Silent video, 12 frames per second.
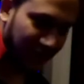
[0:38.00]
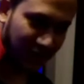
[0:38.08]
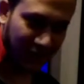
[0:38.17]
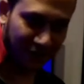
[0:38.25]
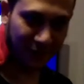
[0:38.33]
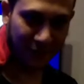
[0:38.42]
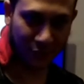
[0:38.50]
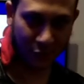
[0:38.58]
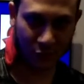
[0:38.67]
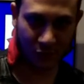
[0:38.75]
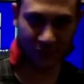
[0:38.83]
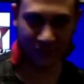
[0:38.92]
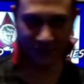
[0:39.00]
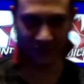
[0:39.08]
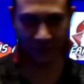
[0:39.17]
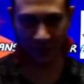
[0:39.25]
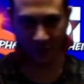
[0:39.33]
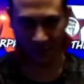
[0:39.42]
of importance
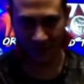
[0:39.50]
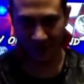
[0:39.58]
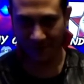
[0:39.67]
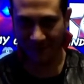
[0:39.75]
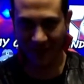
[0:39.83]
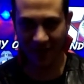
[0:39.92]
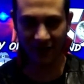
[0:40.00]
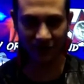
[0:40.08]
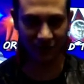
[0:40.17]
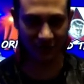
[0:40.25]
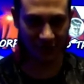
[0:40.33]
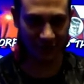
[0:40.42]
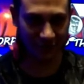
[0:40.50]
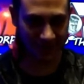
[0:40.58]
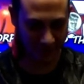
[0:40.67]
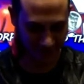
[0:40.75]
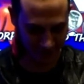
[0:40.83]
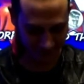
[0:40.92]
for Commander Low
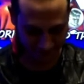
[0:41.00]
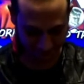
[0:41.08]
Key.